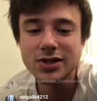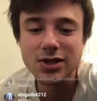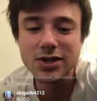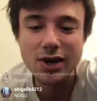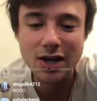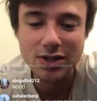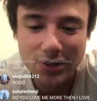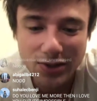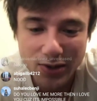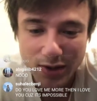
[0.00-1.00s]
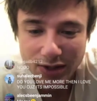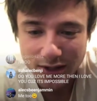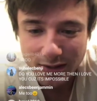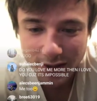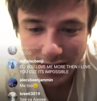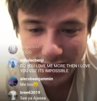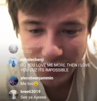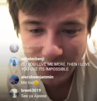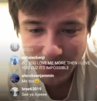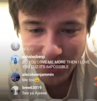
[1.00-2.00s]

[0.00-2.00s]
wait to see you guys on tour. It's gonna be awesome.